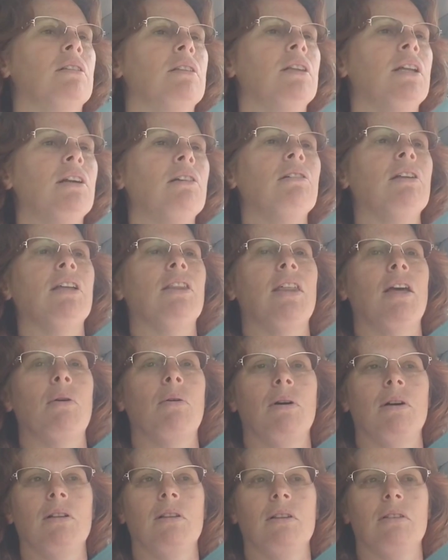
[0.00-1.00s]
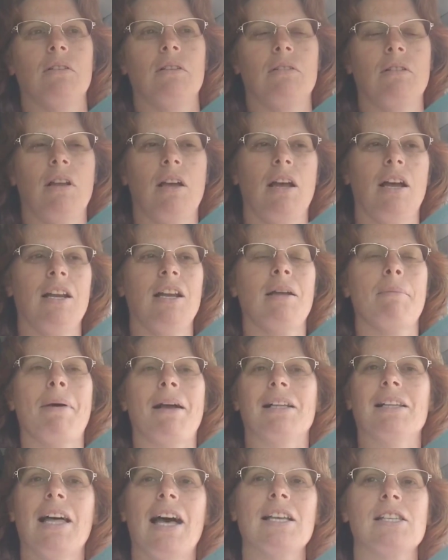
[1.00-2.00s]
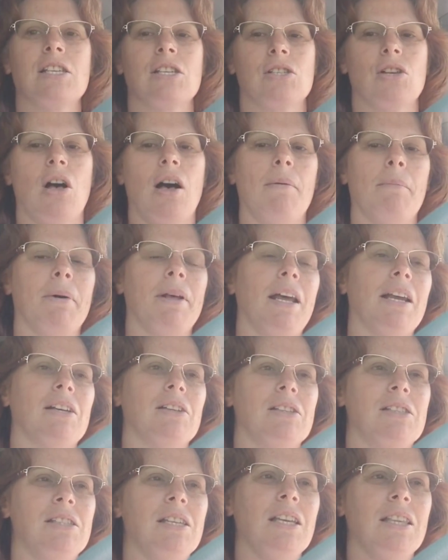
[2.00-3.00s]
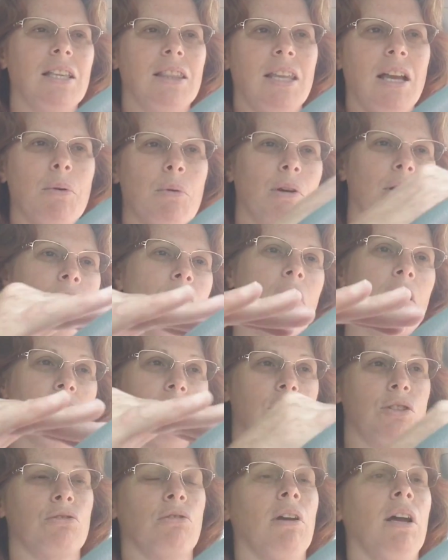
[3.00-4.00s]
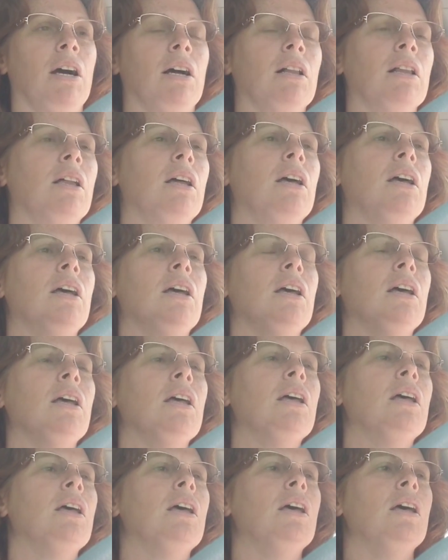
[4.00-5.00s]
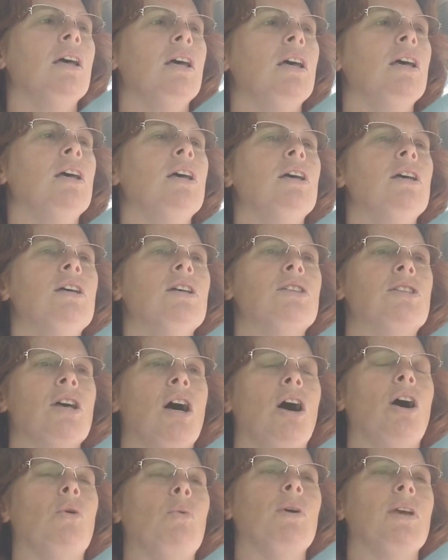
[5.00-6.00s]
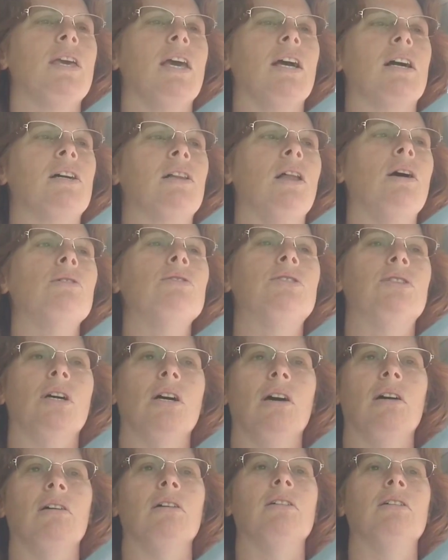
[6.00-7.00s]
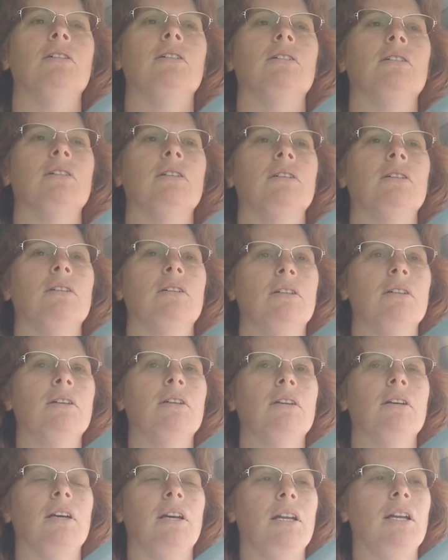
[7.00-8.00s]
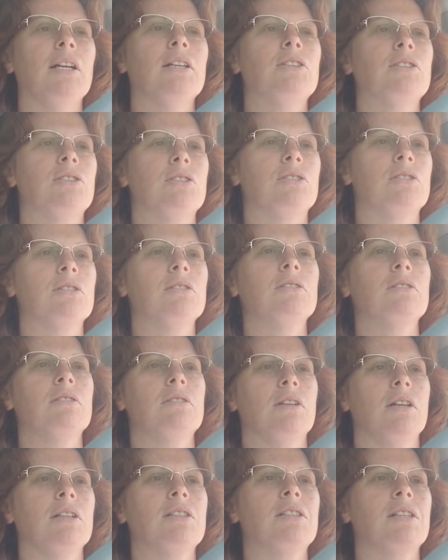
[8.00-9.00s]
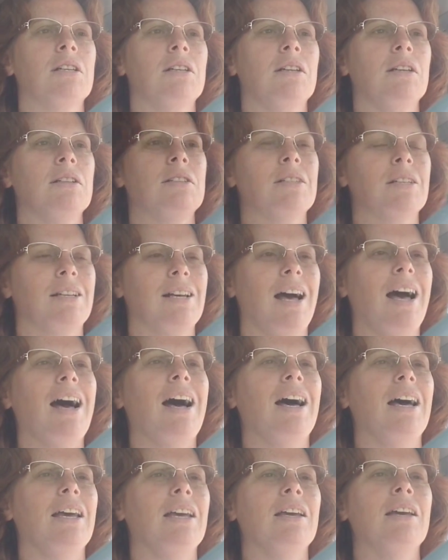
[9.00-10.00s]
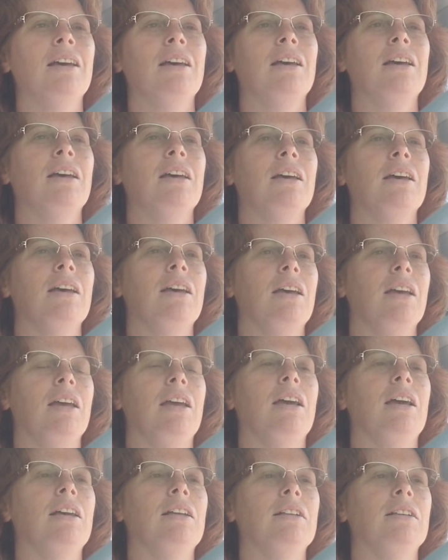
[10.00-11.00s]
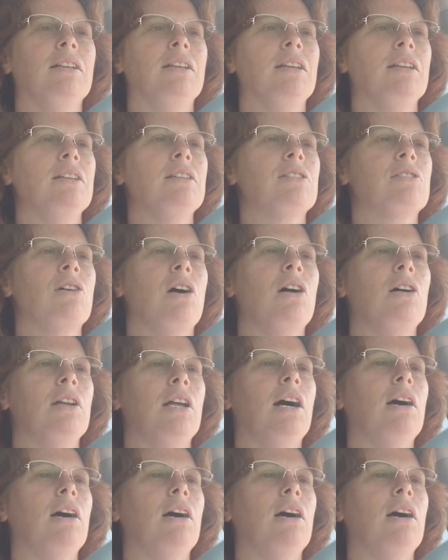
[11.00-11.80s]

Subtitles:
Literally, I didn't have my glasses on, but I could see that they were across the trail. So we get closer, and it's a guy, and he's calling